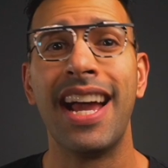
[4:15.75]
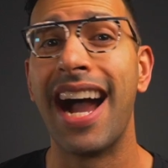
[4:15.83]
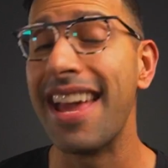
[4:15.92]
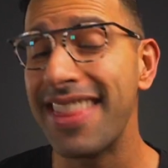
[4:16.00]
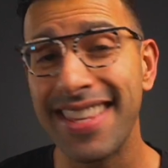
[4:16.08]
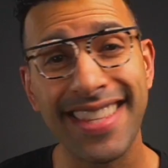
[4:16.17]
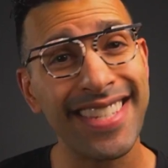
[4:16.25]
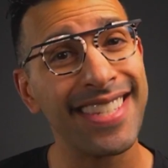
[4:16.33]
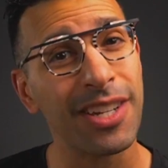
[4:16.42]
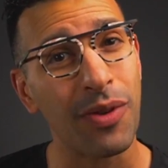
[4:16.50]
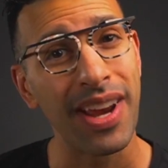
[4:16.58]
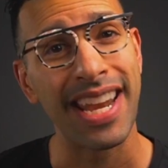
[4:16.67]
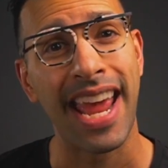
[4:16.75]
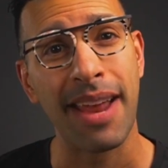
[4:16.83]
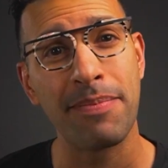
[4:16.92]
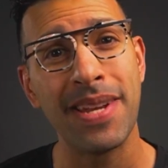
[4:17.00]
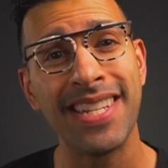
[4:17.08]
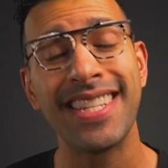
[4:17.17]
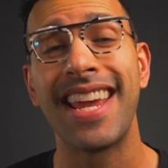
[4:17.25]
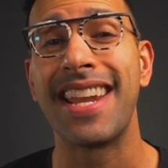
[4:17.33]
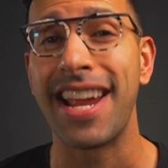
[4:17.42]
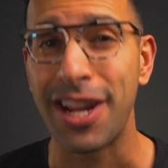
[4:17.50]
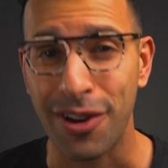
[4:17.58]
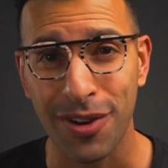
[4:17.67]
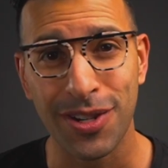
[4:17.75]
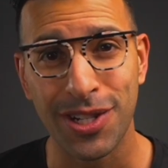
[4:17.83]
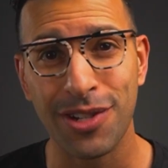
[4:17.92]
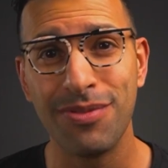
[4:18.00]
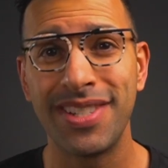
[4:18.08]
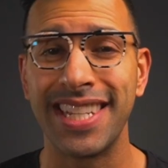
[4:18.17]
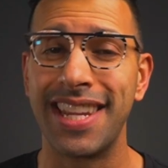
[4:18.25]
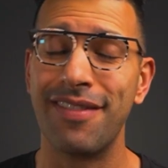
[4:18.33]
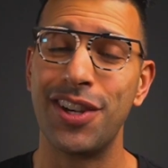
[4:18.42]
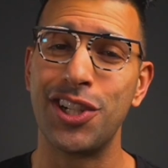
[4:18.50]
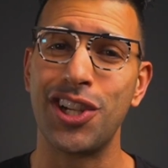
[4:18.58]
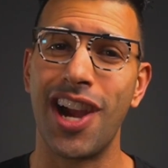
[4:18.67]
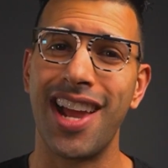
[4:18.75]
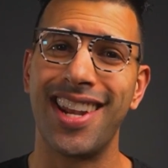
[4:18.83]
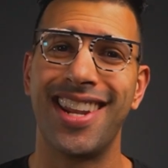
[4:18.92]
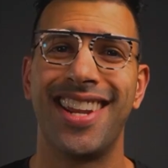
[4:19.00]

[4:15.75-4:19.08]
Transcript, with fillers: I think this is a great handpiece and I encourage you to give it a shot.